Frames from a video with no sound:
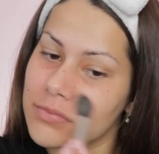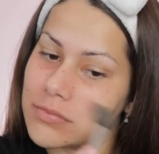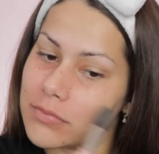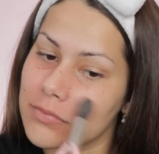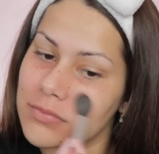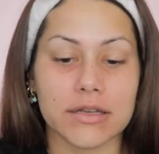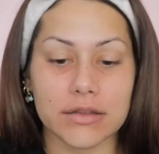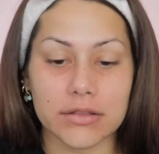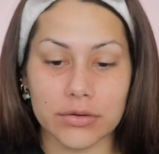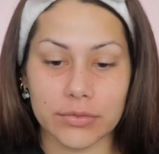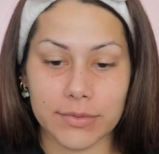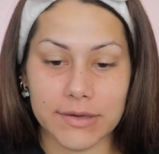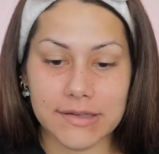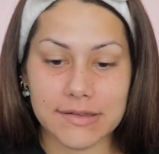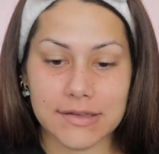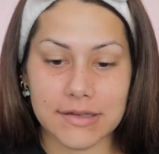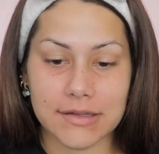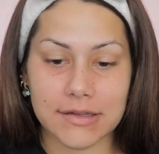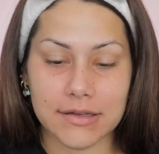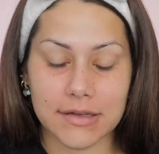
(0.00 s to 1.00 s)
The
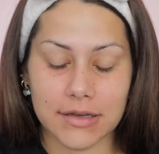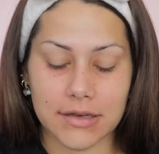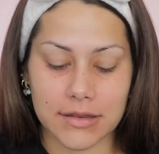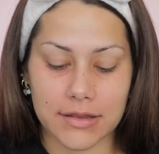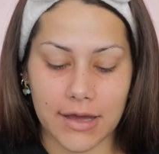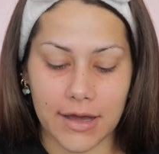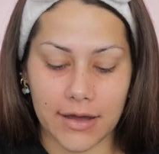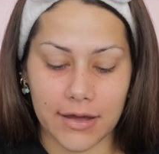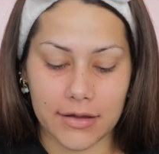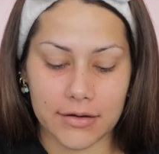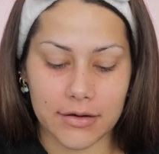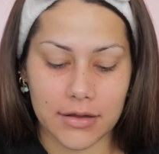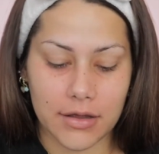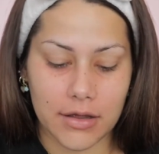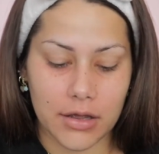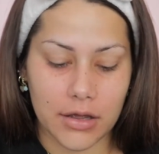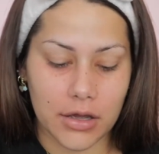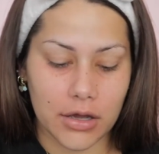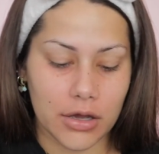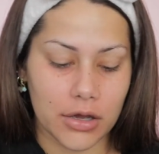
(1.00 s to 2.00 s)
reason that
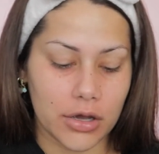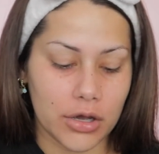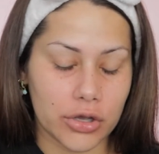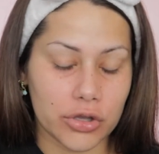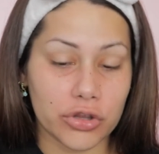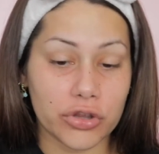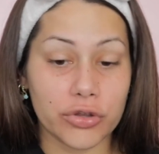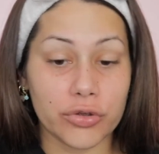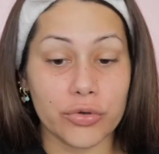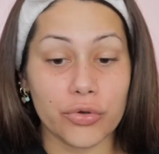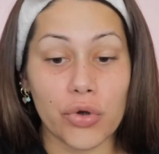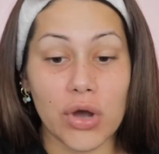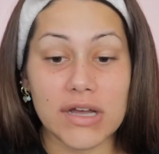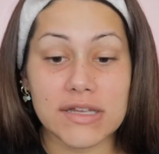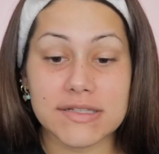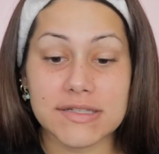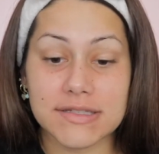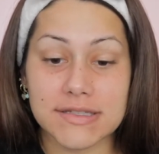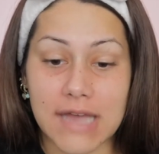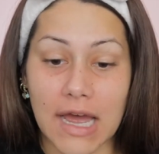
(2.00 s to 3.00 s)
you
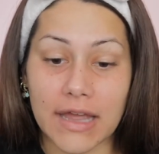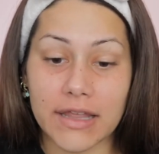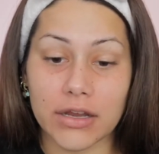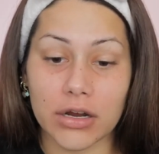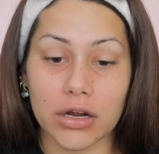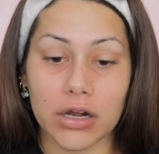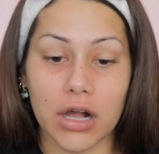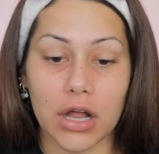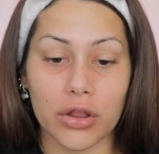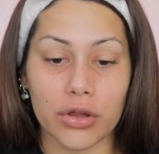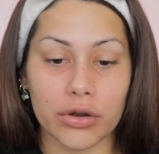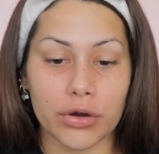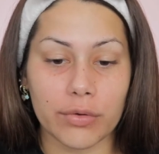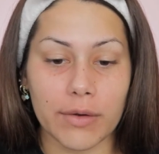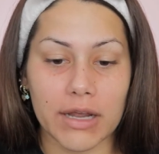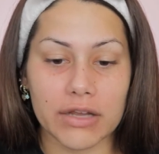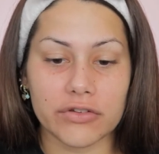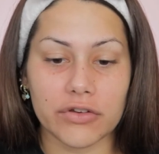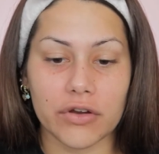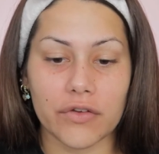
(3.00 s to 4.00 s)
set your color
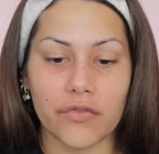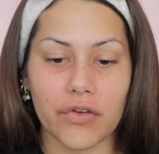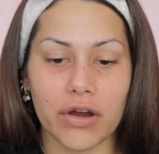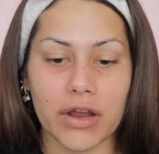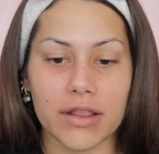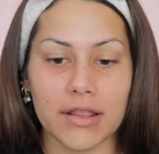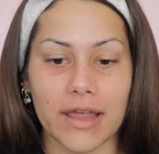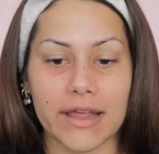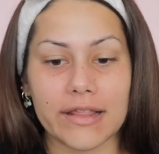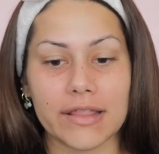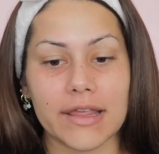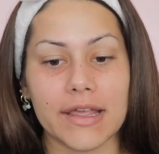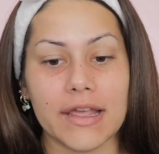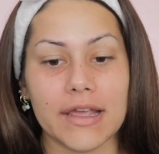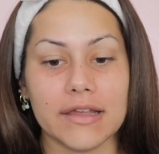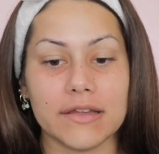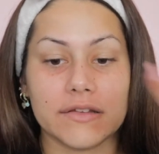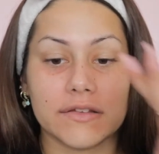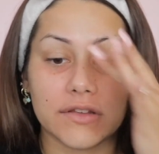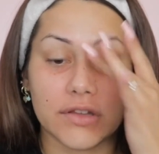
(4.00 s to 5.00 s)
corrector very
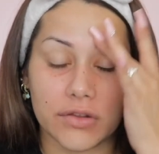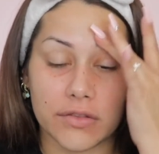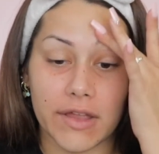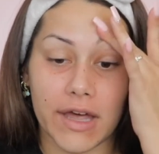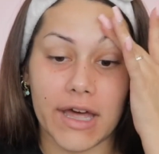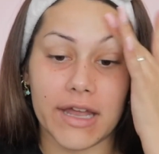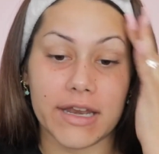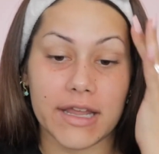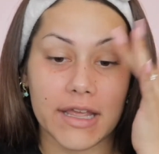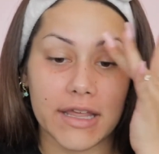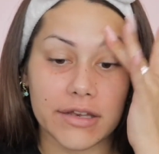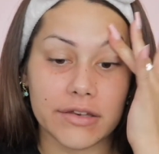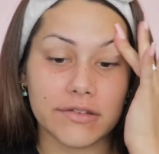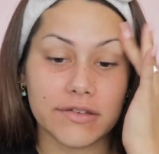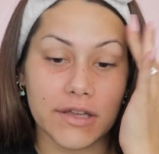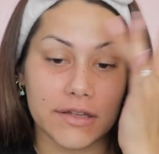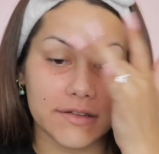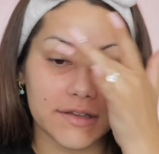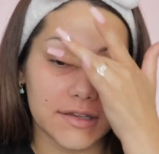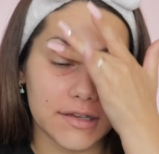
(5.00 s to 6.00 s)
lightly is so that it
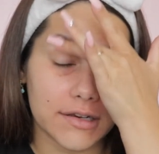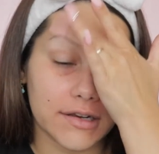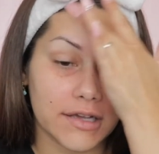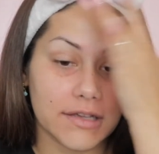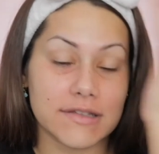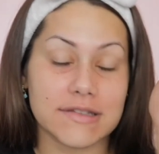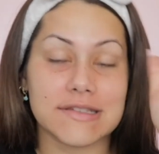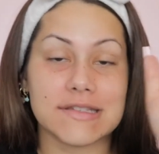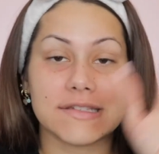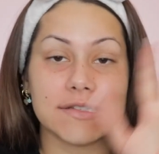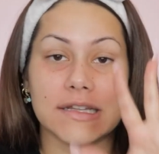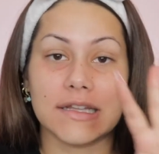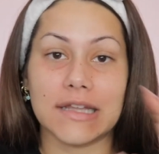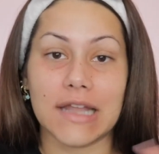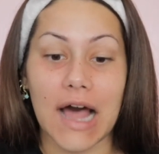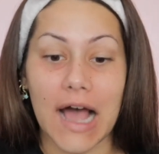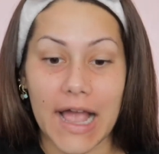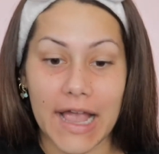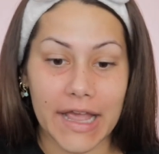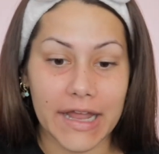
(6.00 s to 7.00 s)
doesn't
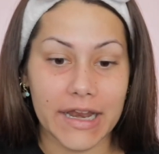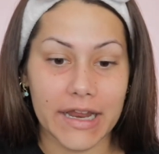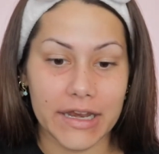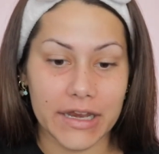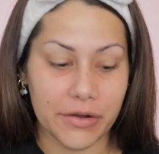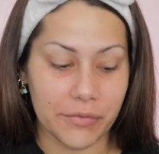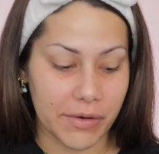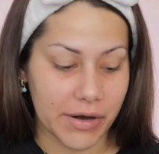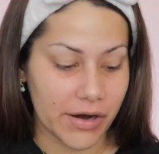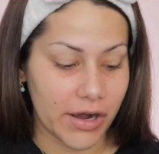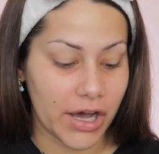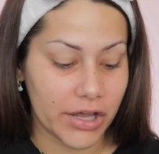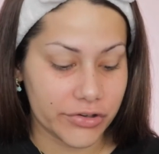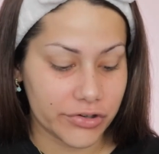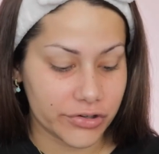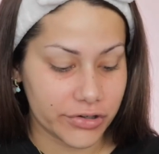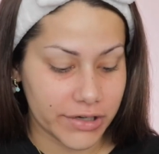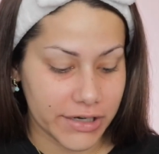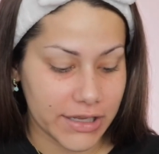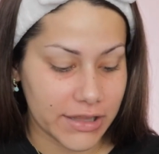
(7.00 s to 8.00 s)
slide anywhere
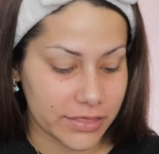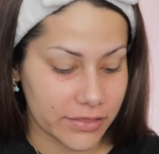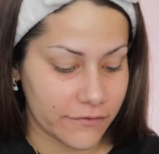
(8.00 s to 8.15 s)
underneath the